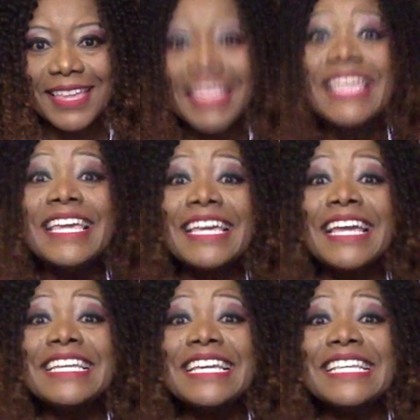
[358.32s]
He
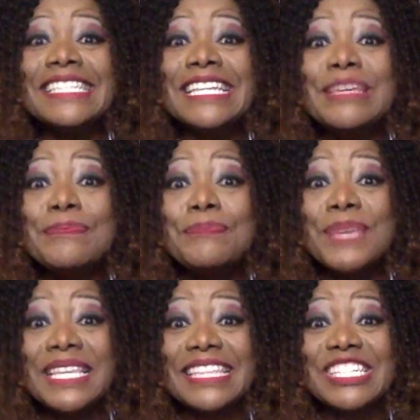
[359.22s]
can easily
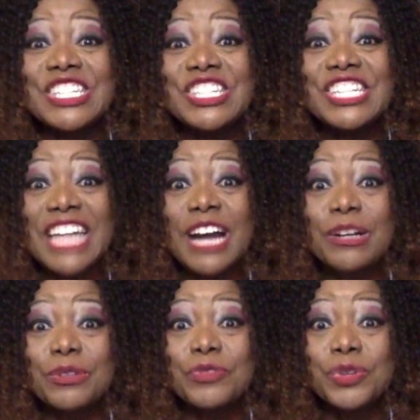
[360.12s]
beat the shit
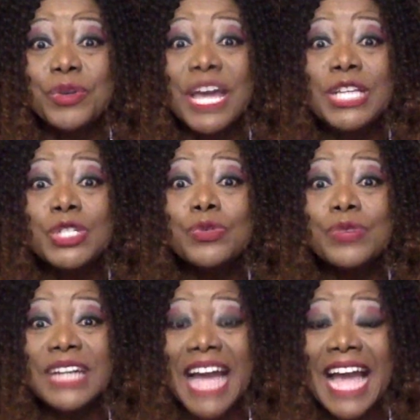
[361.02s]
out of you and
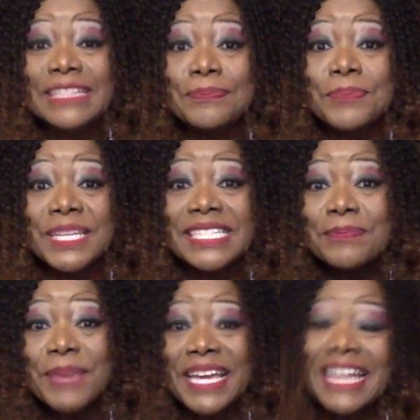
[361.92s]
you can't beat him back